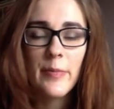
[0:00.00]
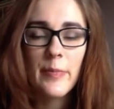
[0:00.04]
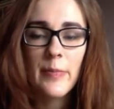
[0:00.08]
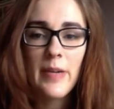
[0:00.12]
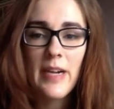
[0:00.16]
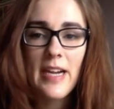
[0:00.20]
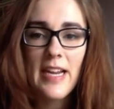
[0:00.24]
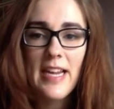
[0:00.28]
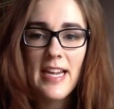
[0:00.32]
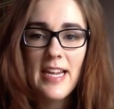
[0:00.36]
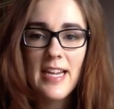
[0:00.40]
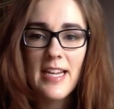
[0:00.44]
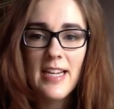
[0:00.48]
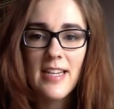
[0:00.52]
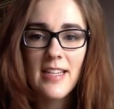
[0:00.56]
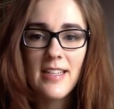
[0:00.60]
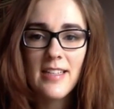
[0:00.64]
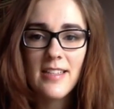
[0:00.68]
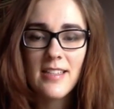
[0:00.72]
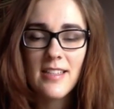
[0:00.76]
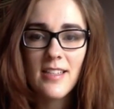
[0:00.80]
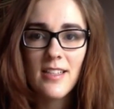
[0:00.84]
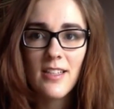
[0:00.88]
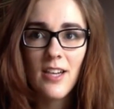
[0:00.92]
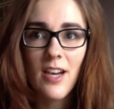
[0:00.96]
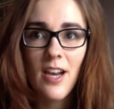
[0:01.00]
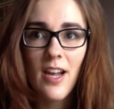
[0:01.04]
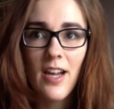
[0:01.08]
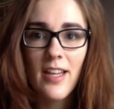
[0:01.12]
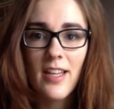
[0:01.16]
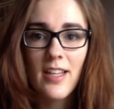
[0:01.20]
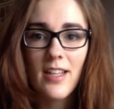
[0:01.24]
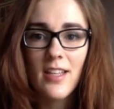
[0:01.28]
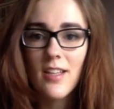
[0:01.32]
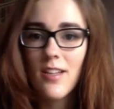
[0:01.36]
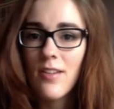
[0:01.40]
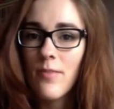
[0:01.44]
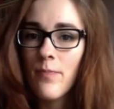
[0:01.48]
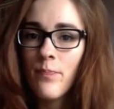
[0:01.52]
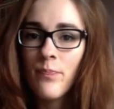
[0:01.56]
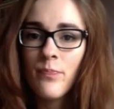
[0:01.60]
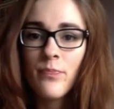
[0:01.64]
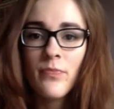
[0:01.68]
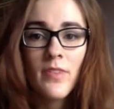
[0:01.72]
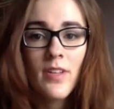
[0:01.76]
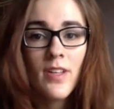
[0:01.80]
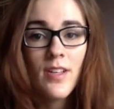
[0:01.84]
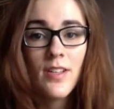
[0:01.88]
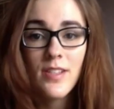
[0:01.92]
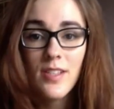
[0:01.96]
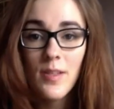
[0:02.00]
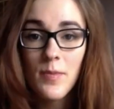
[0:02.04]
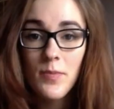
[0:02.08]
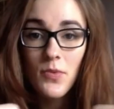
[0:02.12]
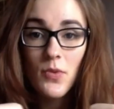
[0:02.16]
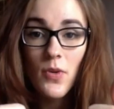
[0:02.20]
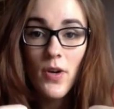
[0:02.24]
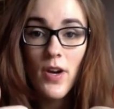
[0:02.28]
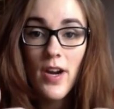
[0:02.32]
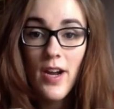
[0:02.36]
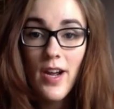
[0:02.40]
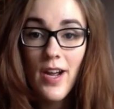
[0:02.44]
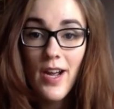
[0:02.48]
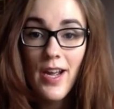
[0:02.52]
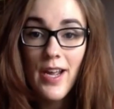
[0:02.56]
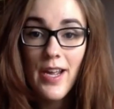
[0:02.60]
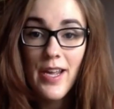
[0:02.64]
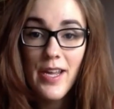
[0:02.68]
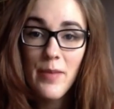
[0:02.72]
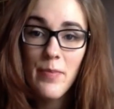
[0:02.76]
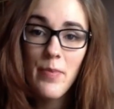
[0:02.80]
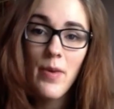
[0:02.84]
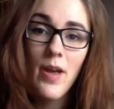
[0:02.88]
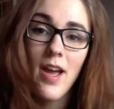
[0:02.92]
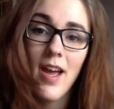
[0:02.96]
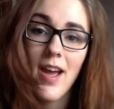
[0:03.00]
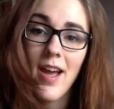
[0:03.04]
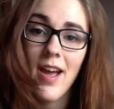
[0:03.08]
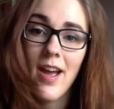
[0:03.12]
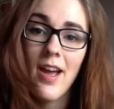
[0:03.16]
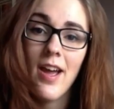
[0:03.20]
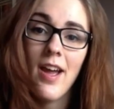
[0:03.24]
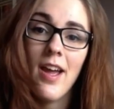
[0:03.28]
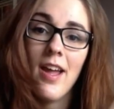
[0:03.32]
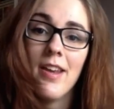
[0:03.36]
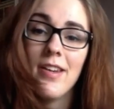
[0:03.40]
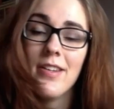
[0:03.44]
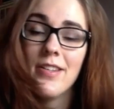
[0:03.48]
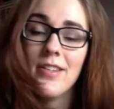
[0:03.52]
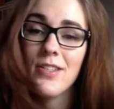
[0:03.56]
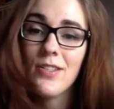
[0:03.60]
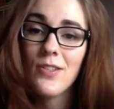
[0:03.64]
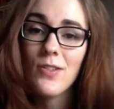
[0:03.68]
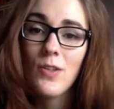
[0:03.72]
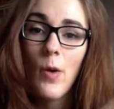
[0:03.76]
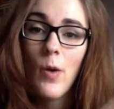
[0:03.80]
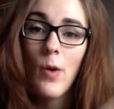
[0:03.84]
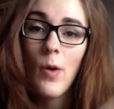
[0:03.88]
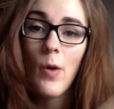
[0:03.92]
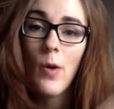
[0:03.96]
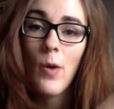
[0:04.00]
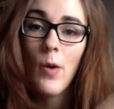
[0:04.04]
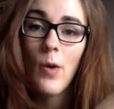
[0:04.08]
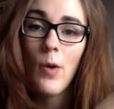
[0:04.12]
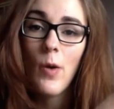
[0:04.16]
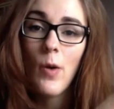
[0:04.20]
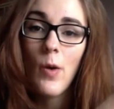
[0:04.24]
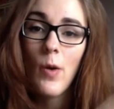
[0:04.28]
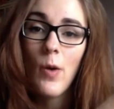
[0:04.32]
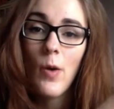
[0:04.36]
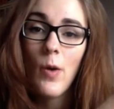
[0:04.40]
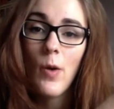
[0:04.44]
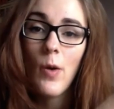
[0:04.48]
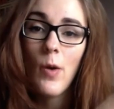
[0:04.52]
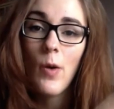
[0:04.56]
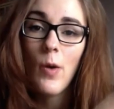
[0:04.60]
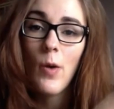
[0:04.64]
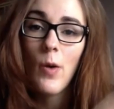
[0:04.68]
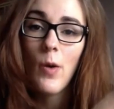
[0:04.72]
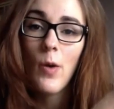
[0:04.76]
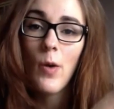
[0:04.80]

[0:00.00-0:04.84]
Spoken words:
Please like, subscribe and comment below if you have any questions.